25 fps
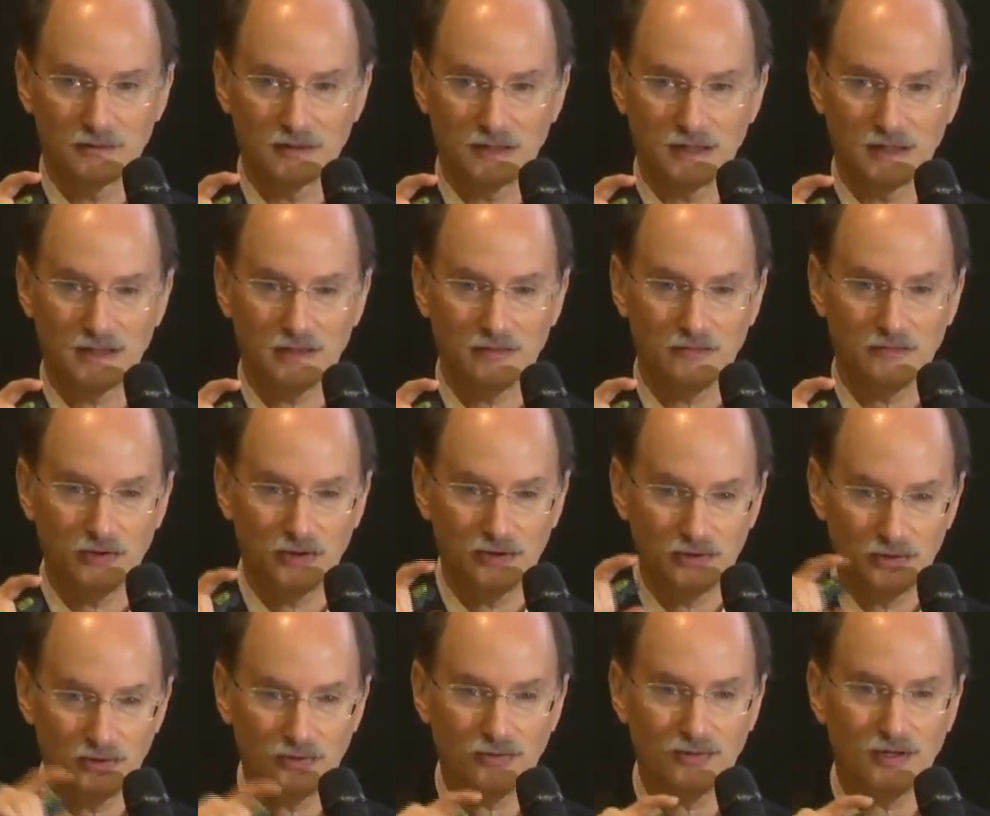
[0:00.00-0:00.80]
And if you
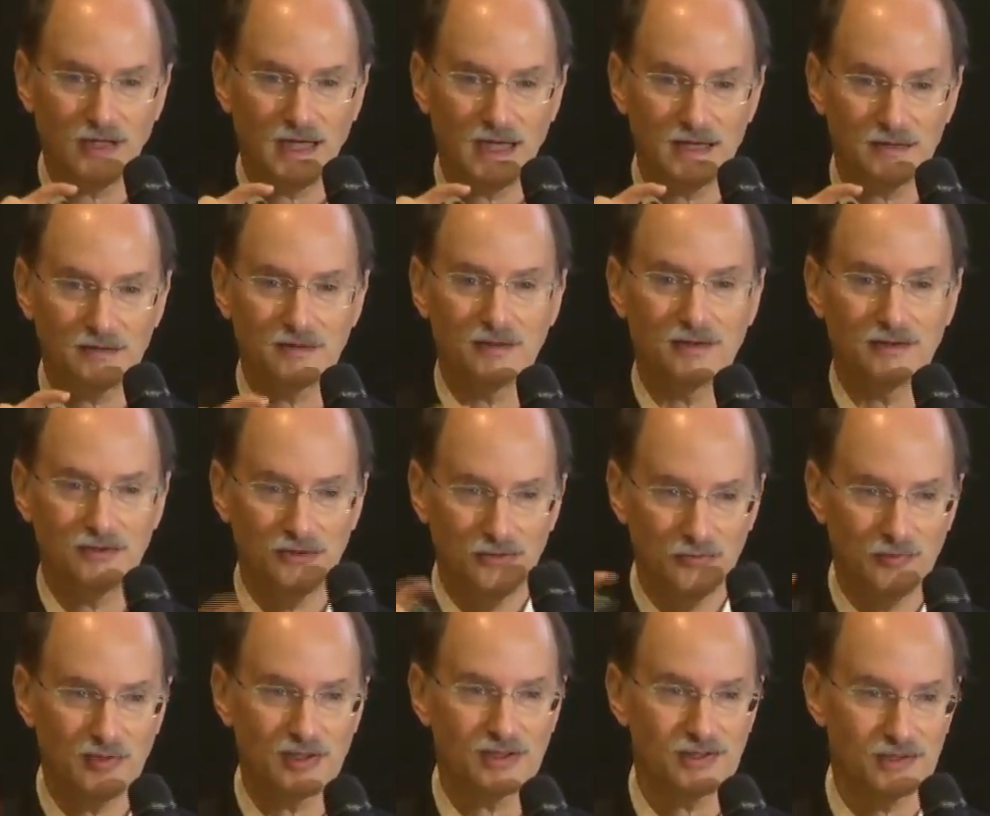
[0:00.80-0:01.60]
can do that, then
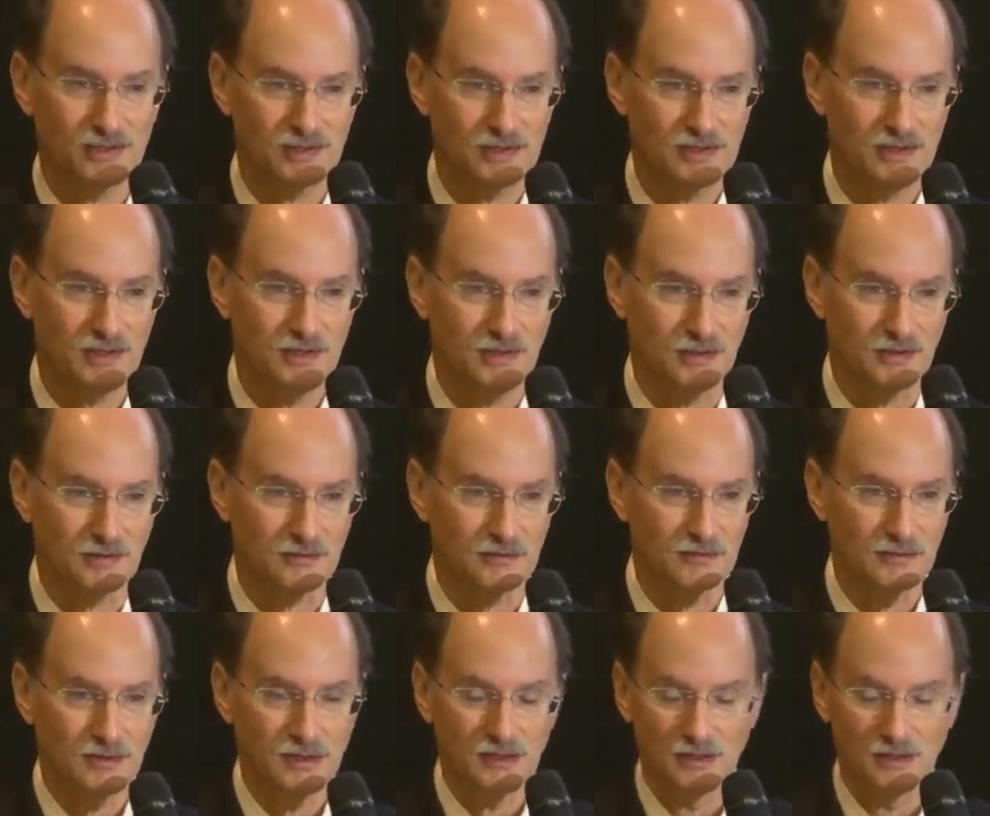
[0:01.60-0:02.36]
you'd be succeeding.